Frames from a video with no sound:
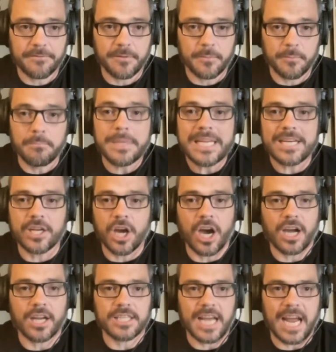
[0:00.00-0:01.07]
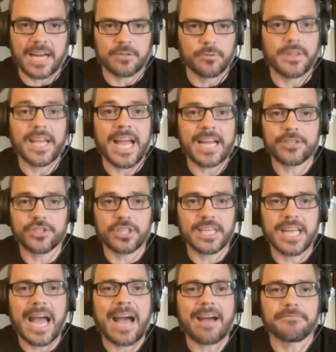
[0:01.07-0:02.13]
meet contact, when they actually
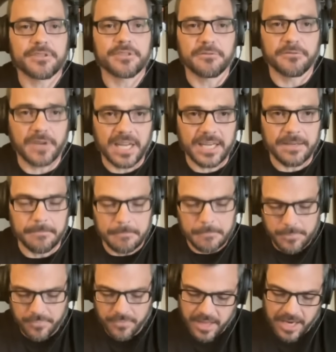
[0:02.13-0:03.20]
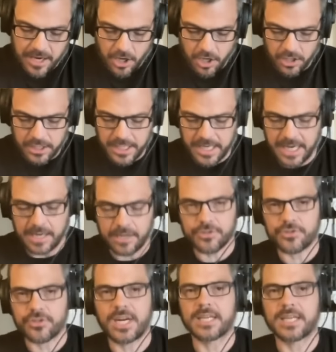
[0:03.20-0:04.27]
have to fight, they call in
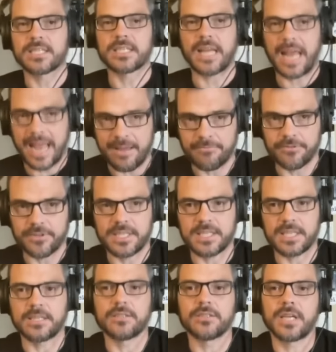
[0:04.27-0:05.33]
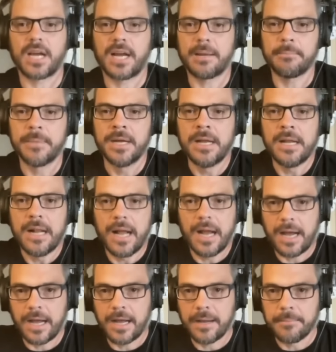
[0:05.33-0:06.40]
airstrikes every single time.
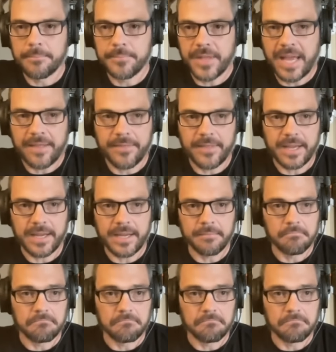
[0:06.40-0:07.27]
And they